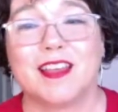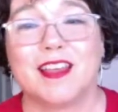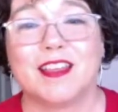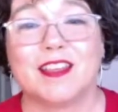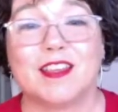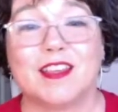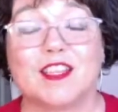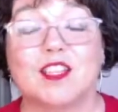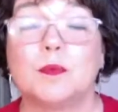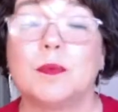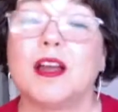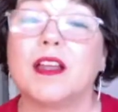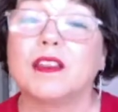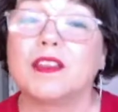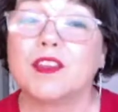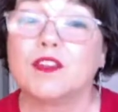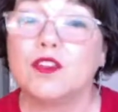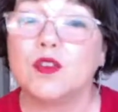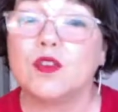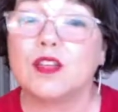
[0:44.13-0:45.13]
this month.
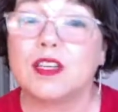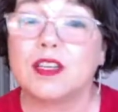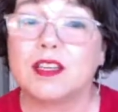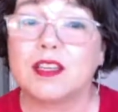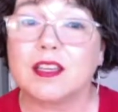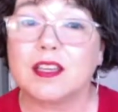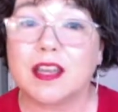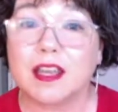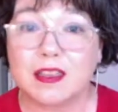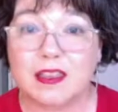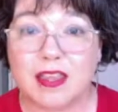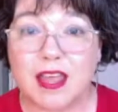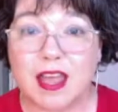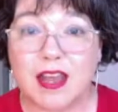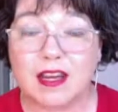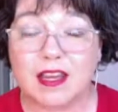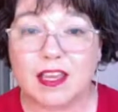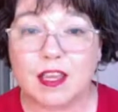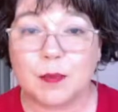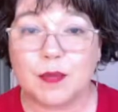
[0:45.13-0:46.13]
If you didn't get
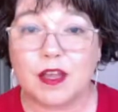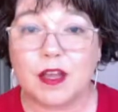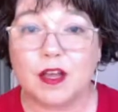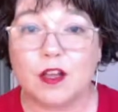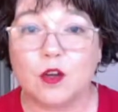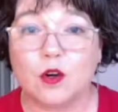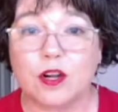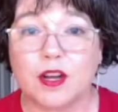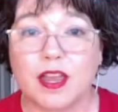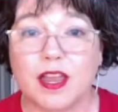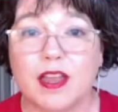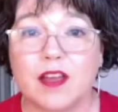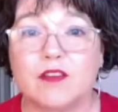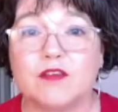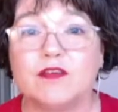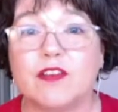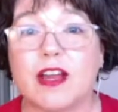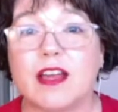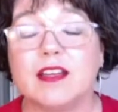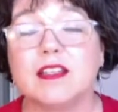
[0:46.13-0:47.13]
that email or can't
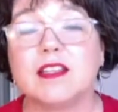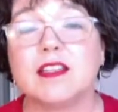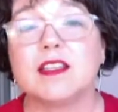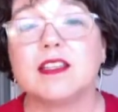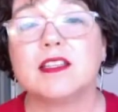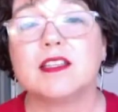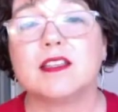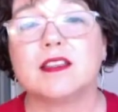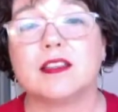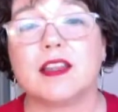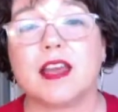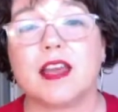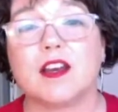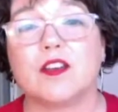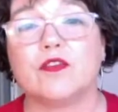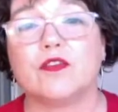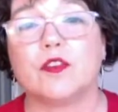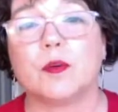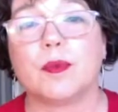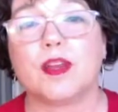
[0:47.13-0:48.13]
find it, that
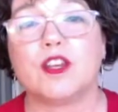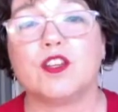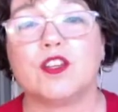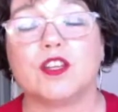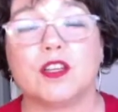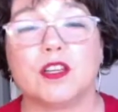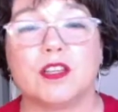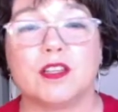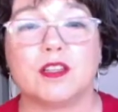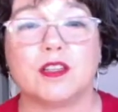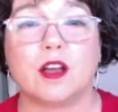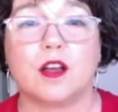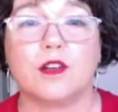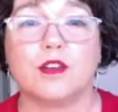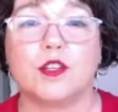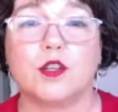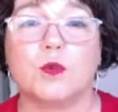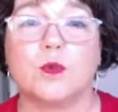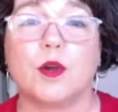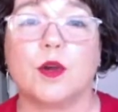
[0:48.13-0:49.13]
information is
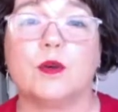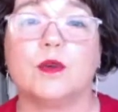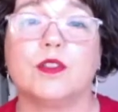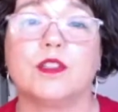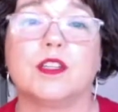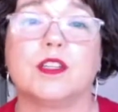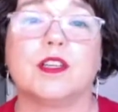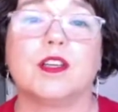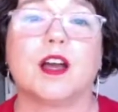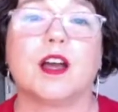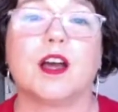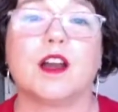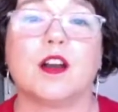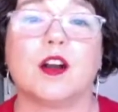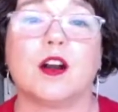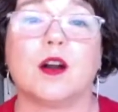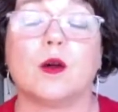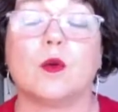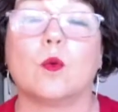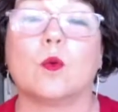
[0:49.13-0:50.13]
also posted on
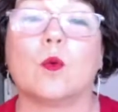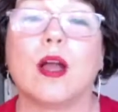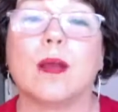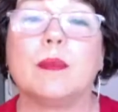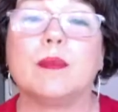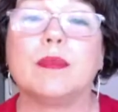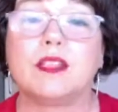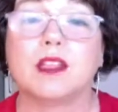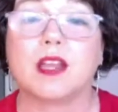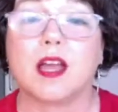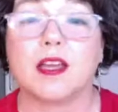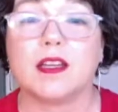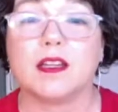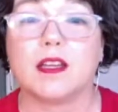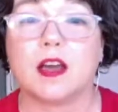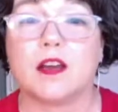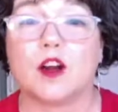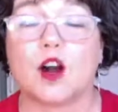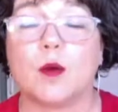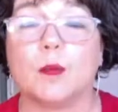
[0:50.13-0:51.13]
our website,
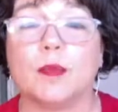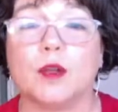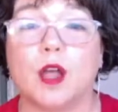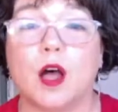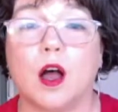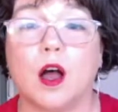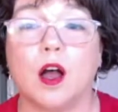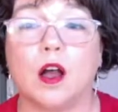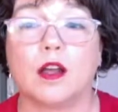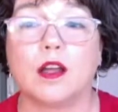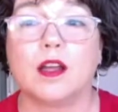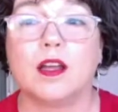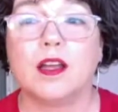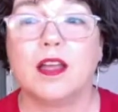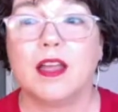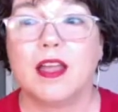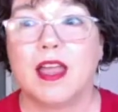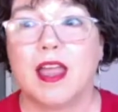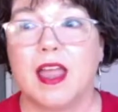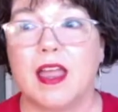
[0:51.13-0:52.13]
on our blog.
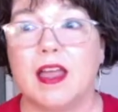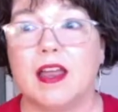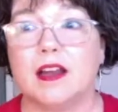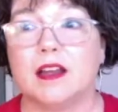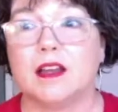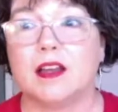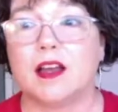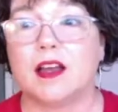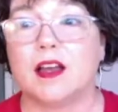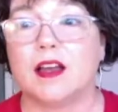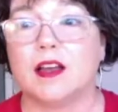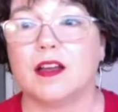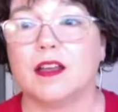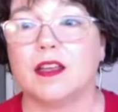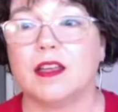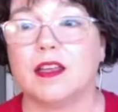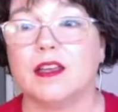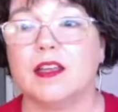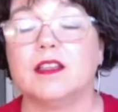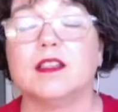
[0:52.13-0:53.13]
And
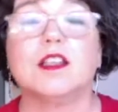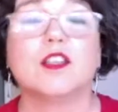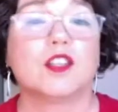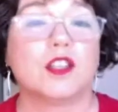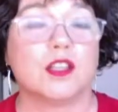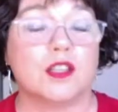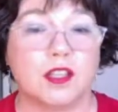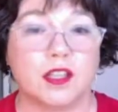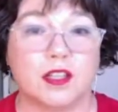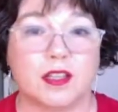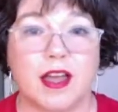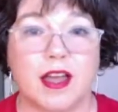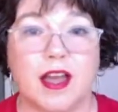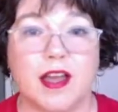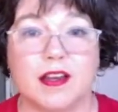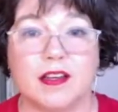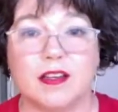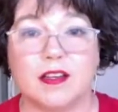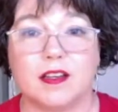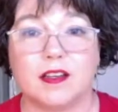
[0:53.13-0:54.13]
in addition to
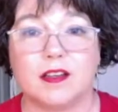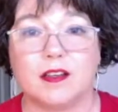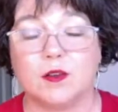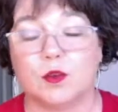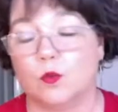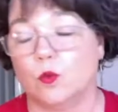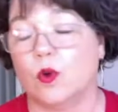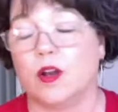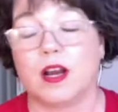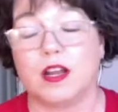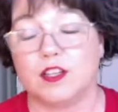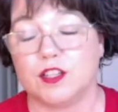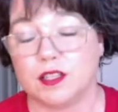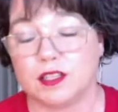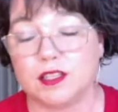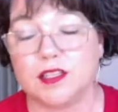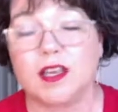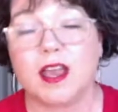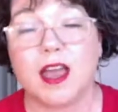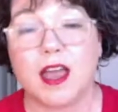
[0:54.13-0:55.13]
that, what I
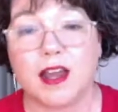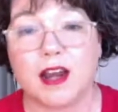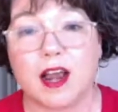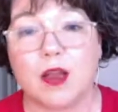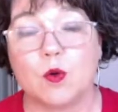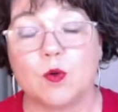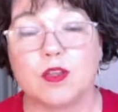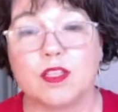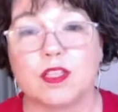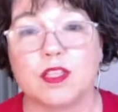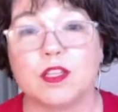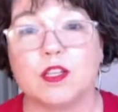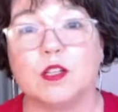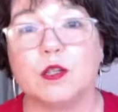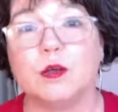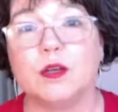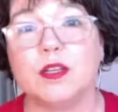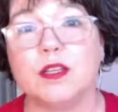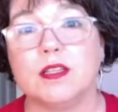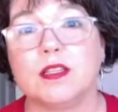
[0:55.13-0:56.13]
just said, I was
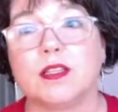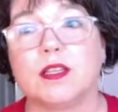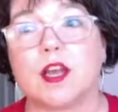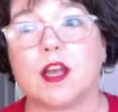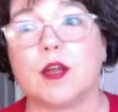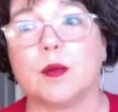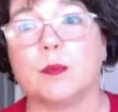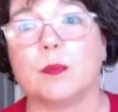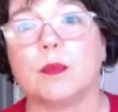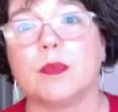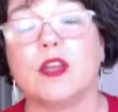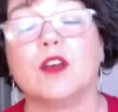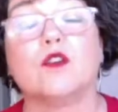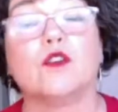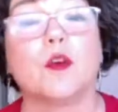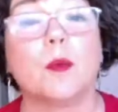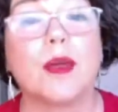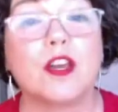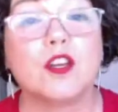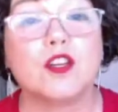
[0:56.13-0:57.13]
including some
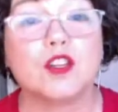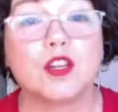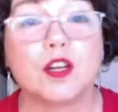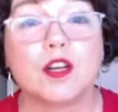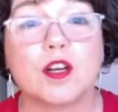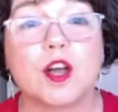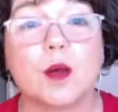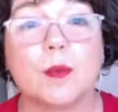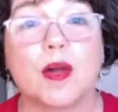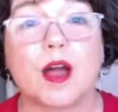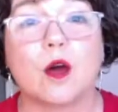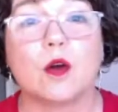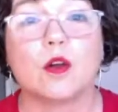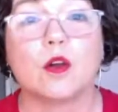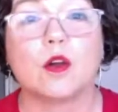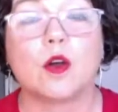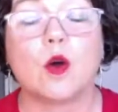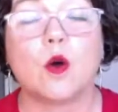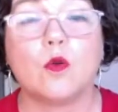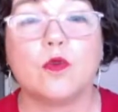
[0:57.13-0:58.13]
information about
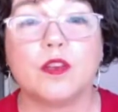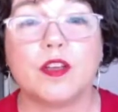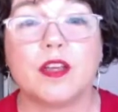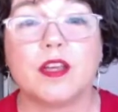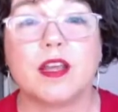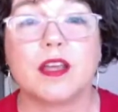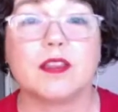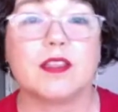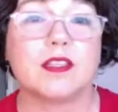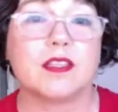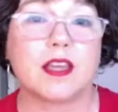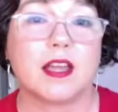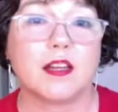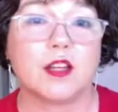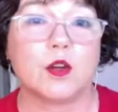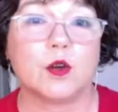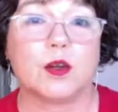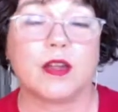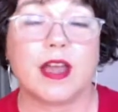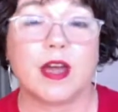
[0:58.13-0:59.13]
COVID and the San
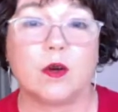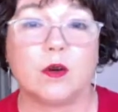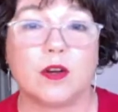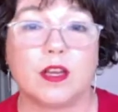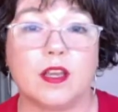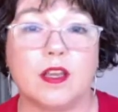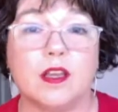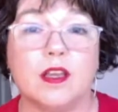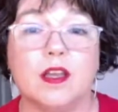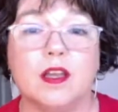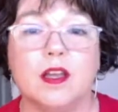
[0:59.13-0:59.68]
Diego County